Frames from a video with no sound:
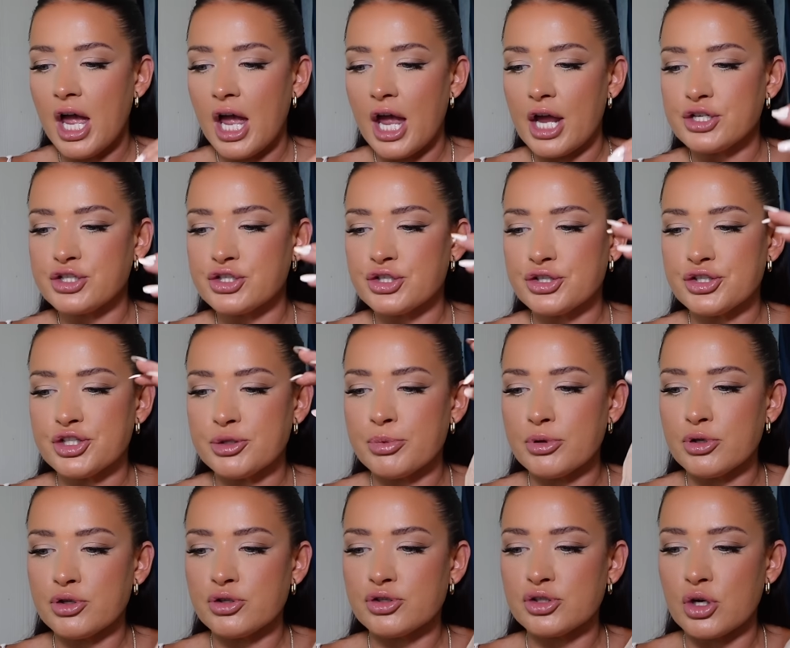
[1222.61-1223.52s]

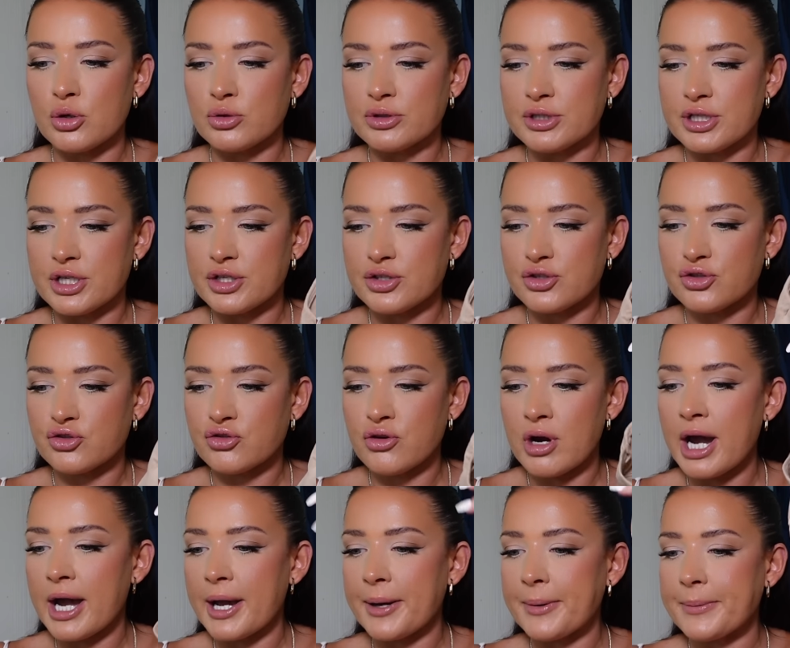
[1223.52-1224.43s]
Adjustable shoulder
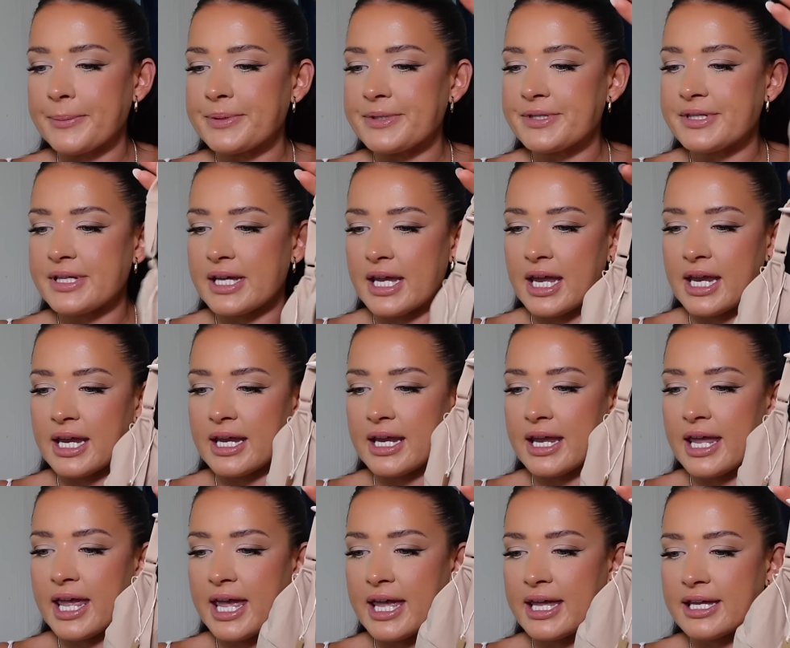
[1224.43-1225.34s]
straps,
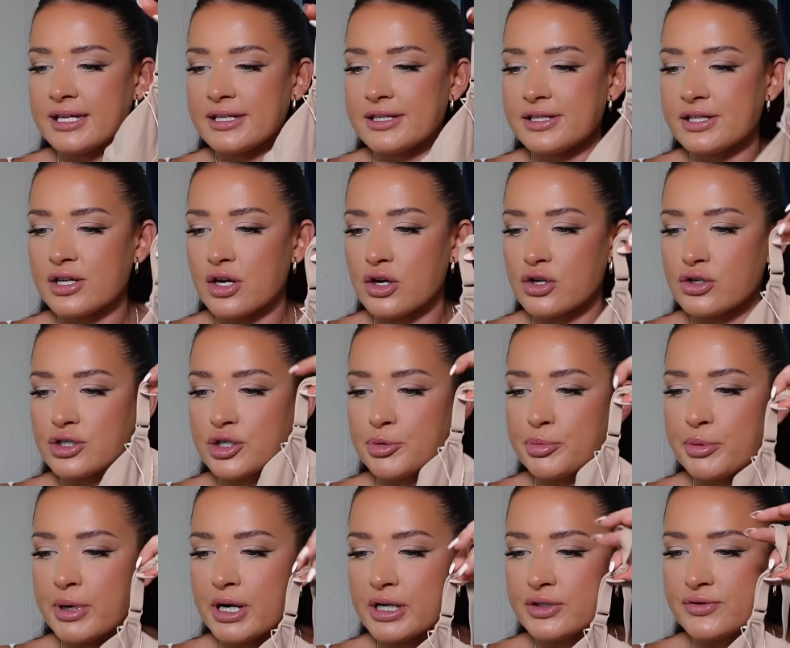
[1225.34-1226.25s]
encased
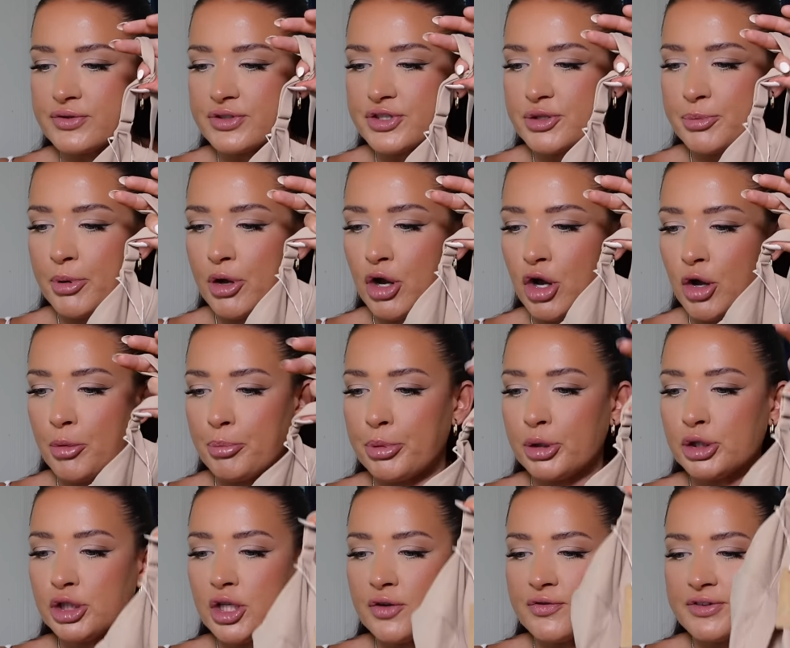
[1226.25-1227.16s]
underbrand for support,
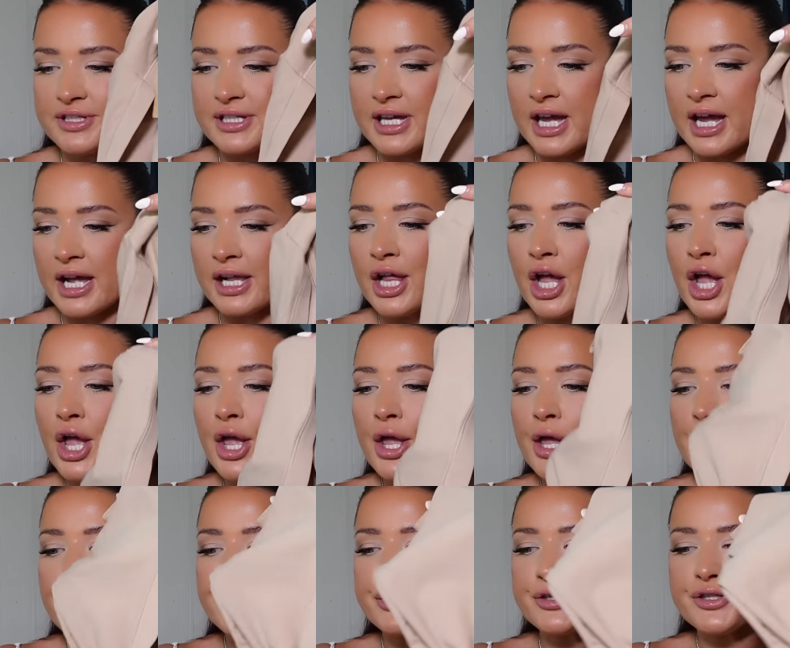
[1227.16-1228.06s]
pullover style,
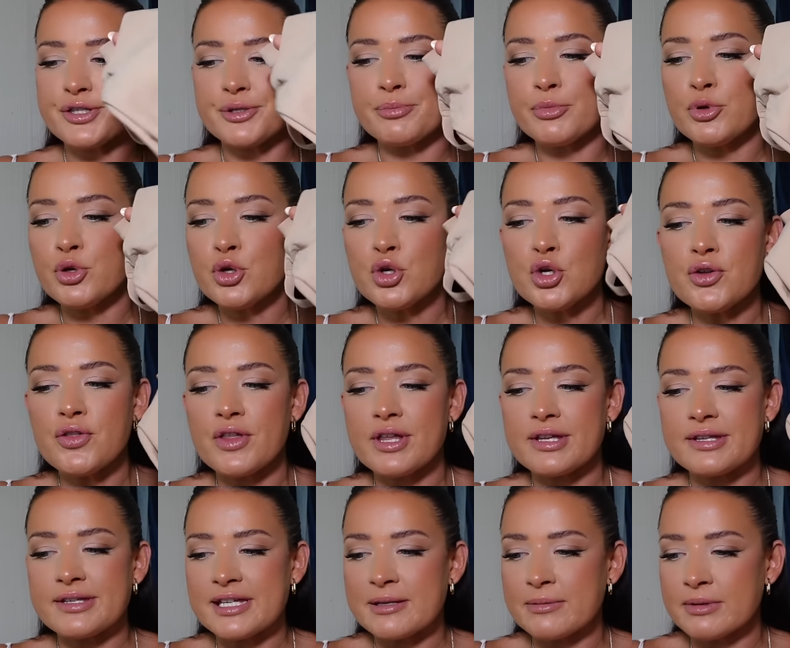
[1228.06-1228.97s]
smooth,
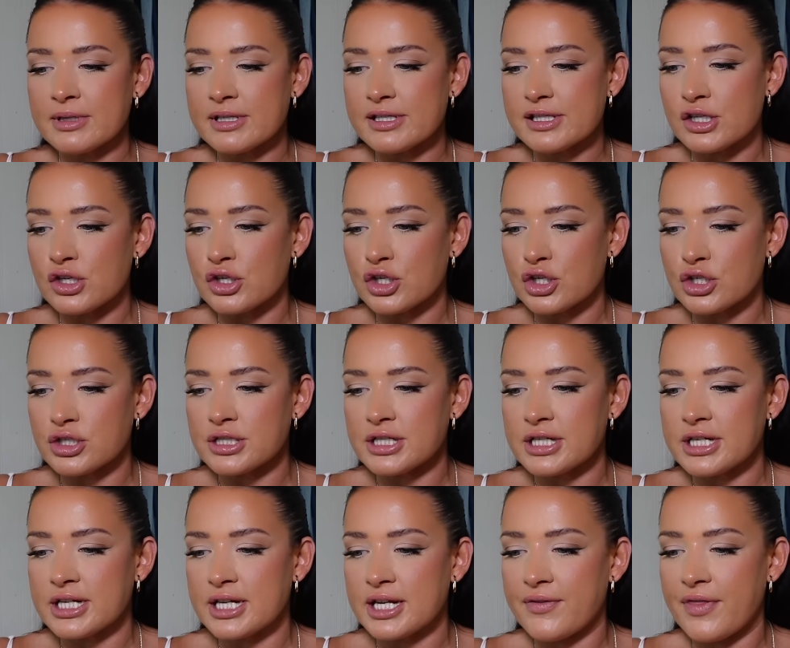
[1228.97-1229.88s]
seamless look
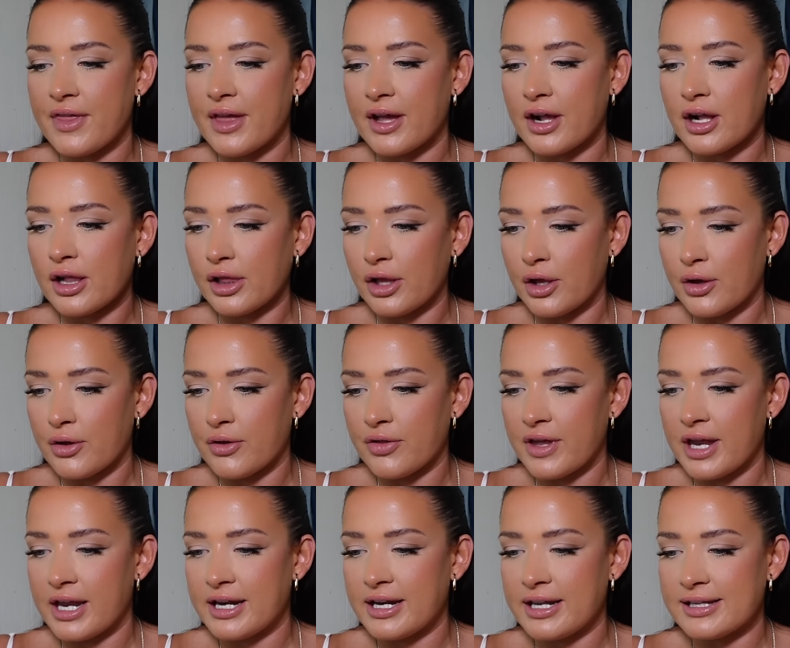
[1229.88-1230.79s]
underneath
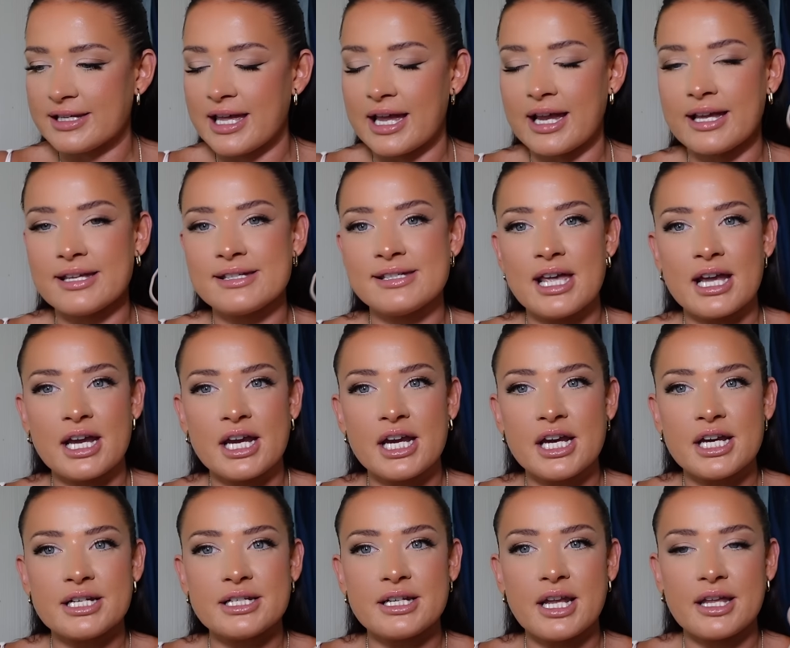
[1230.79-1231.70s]
clothing. It's like a
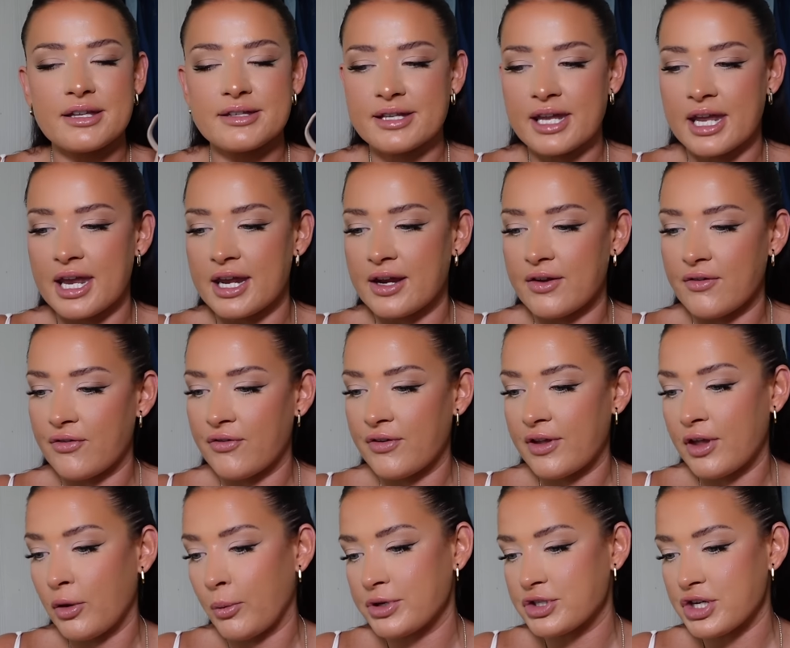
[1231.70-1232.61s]
second skin
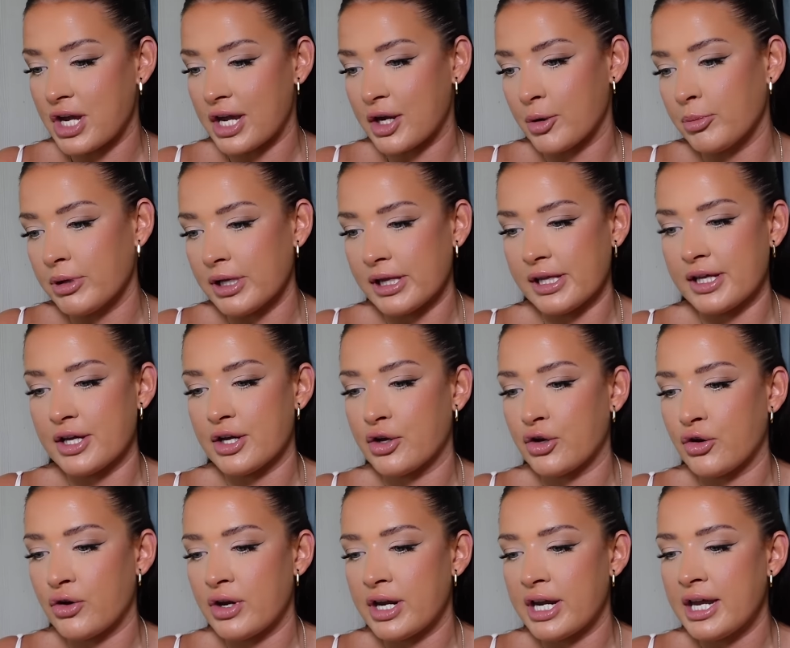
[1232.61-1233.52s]
feel, which I completely
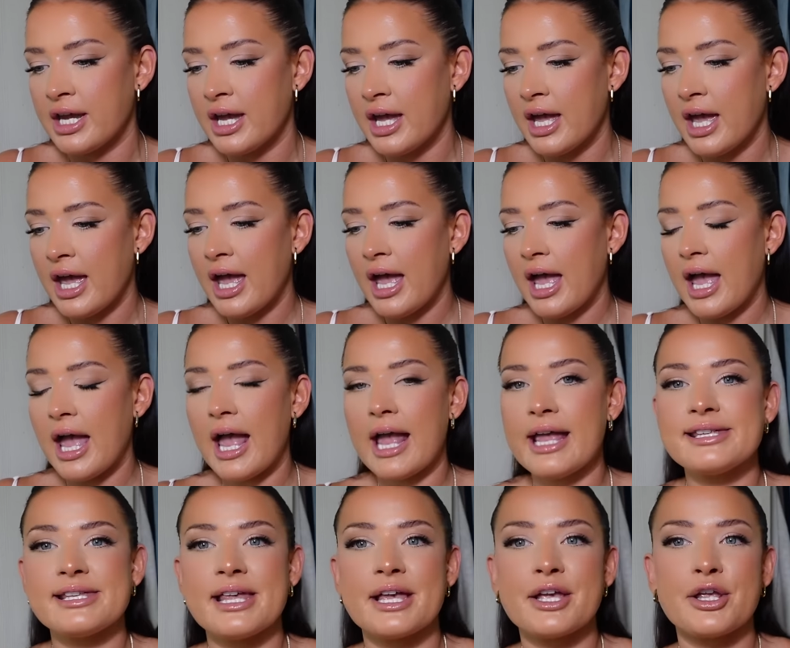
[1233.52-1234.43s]
agree.
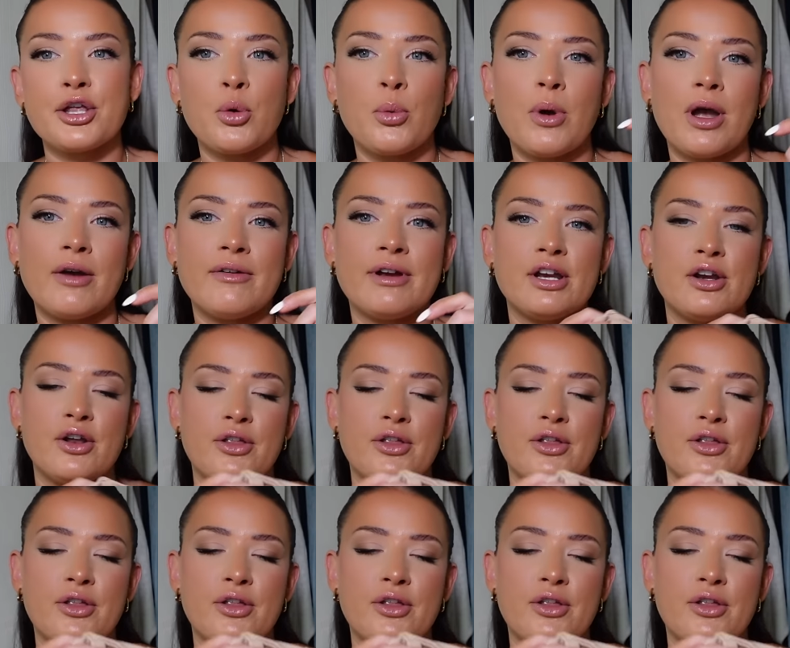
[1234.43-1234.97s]
It's like you're wearing